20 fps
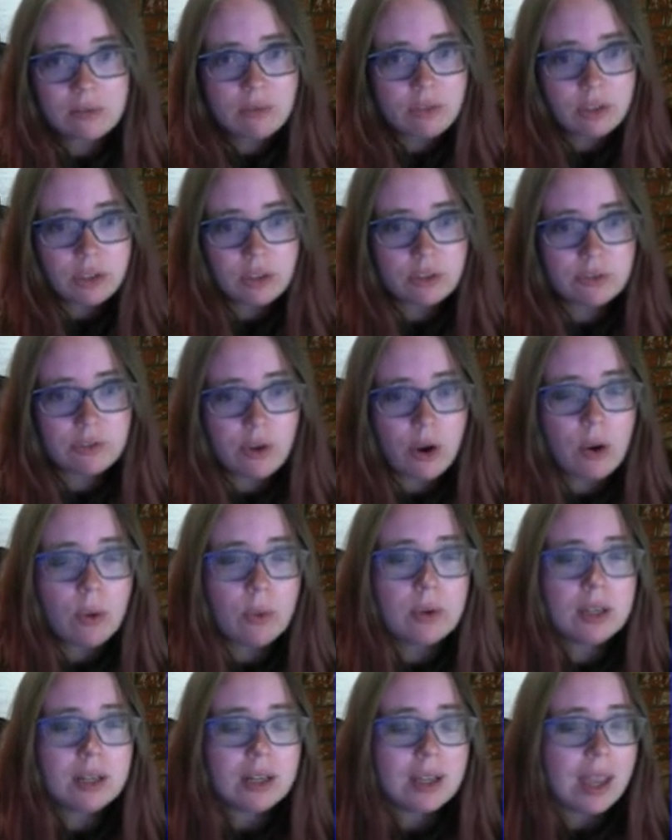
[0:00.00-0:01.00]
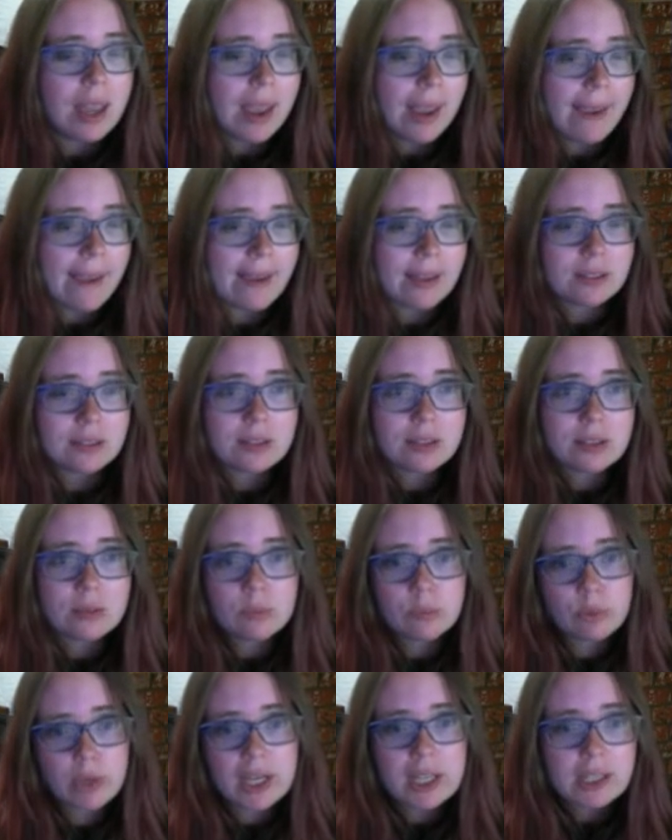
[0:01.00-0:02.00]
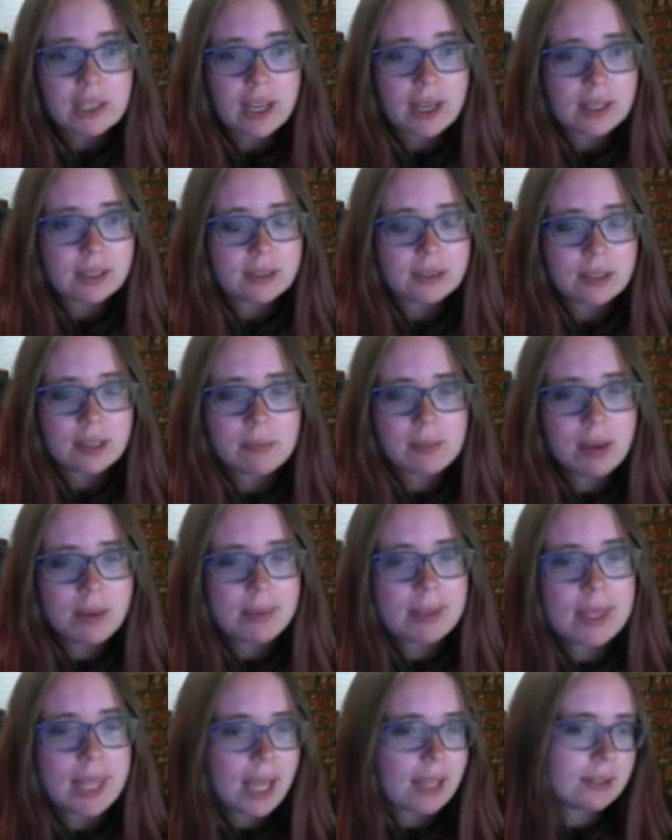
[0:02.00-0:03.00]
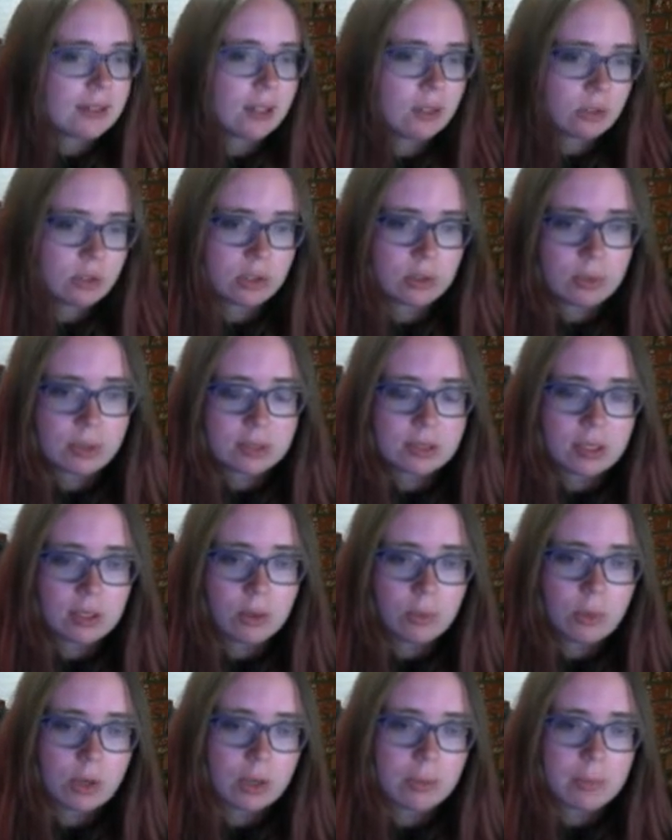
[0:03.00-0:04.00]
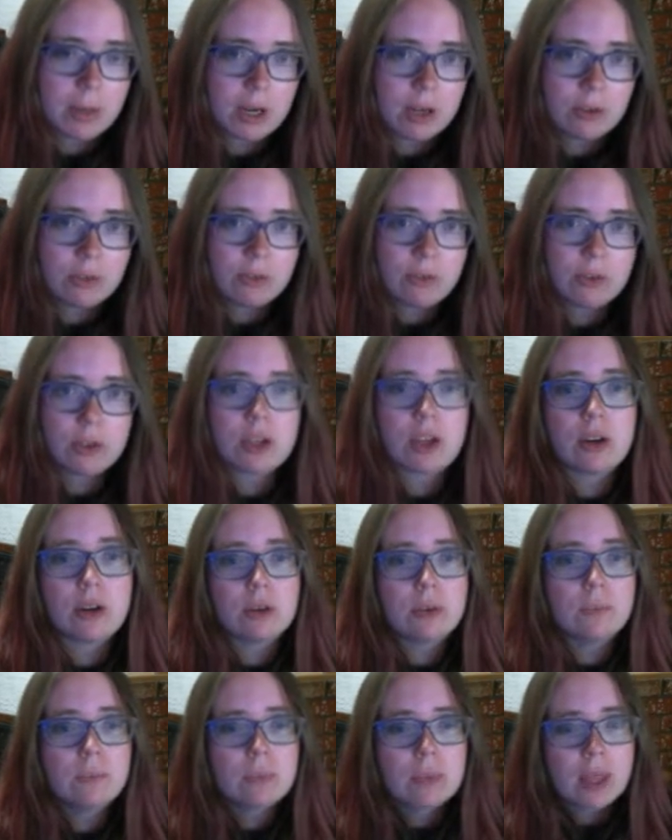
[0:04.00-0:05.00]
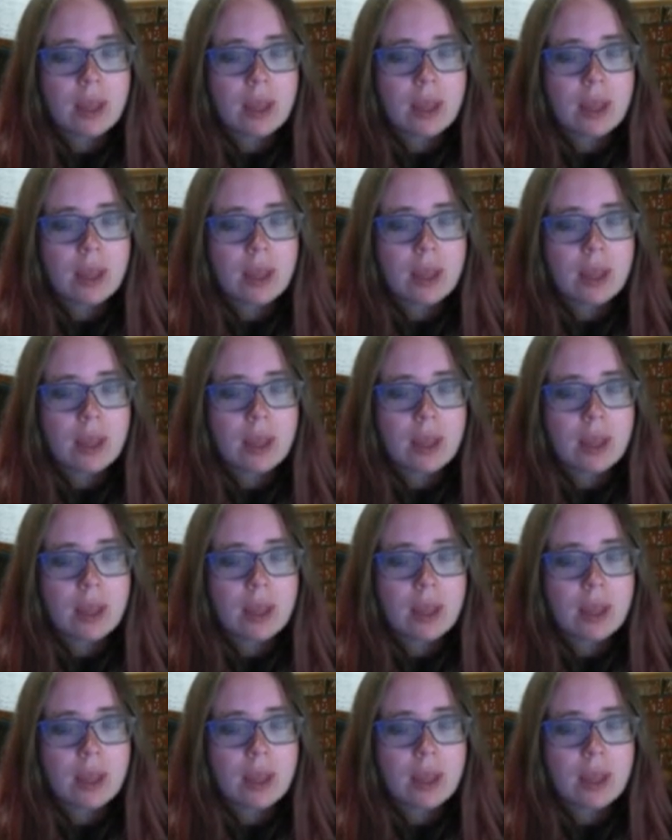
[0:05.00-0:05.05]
for your phone and some ring lights, and maybe that's actually what's going to work better for you.